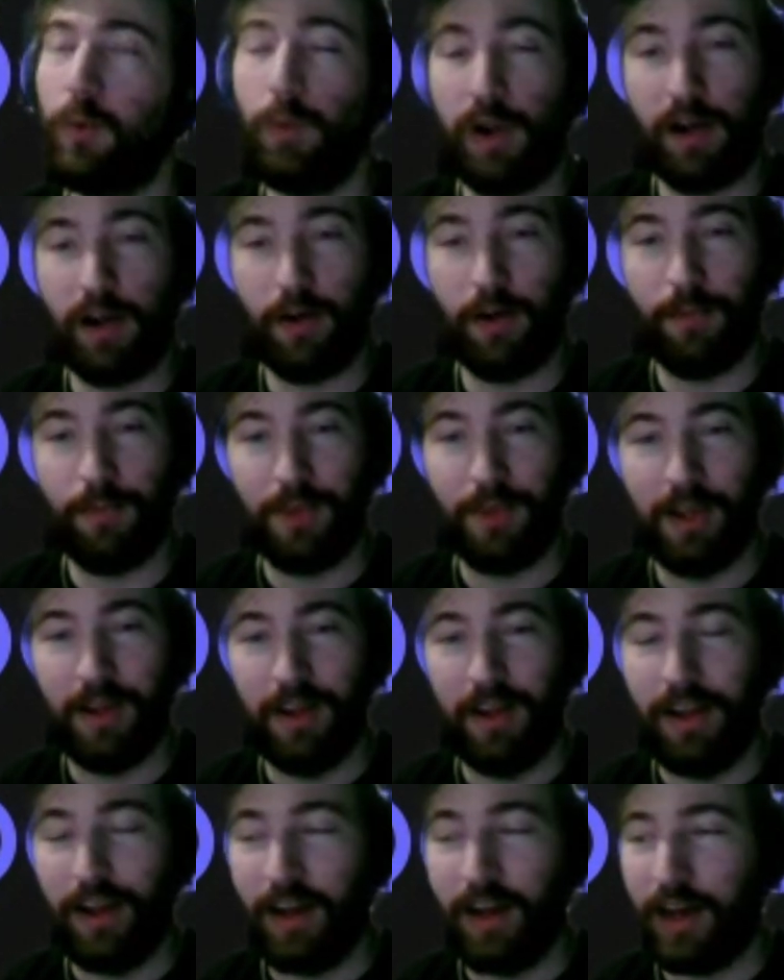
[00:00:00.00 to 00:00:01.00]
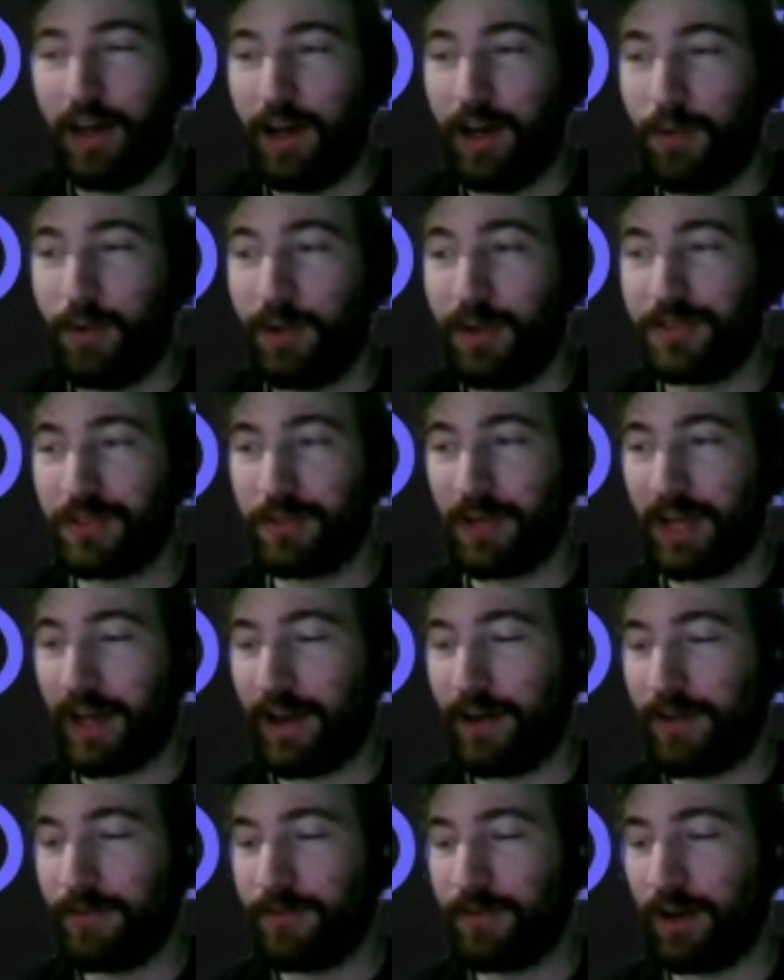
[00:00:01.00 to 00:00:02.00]
Well, we also
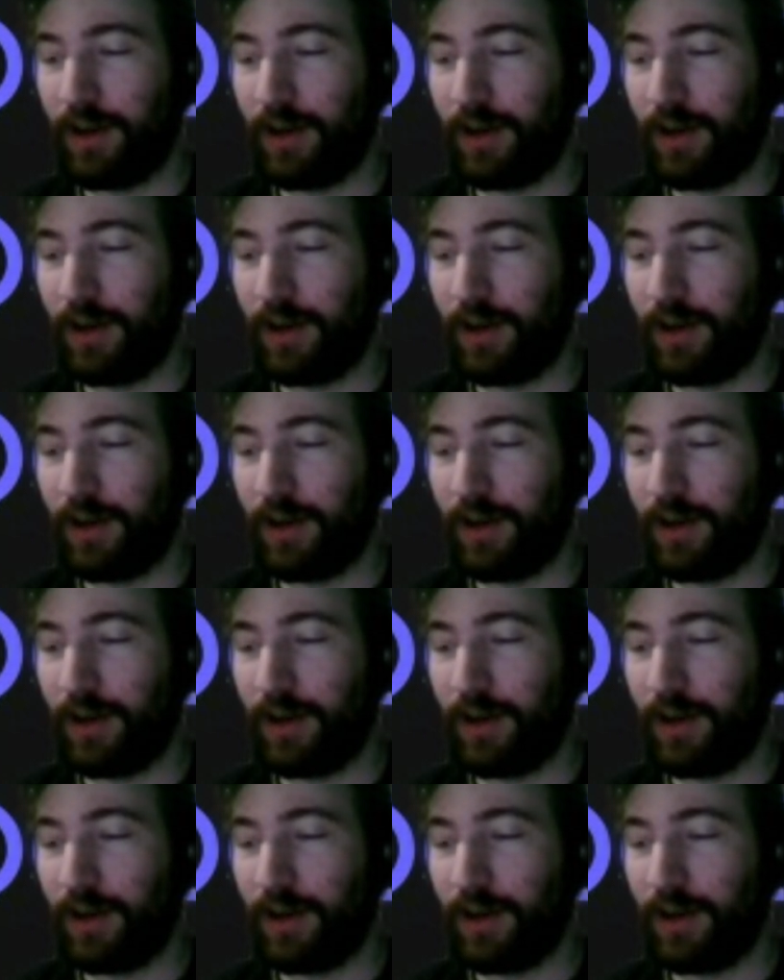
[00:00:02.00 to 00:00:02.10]
have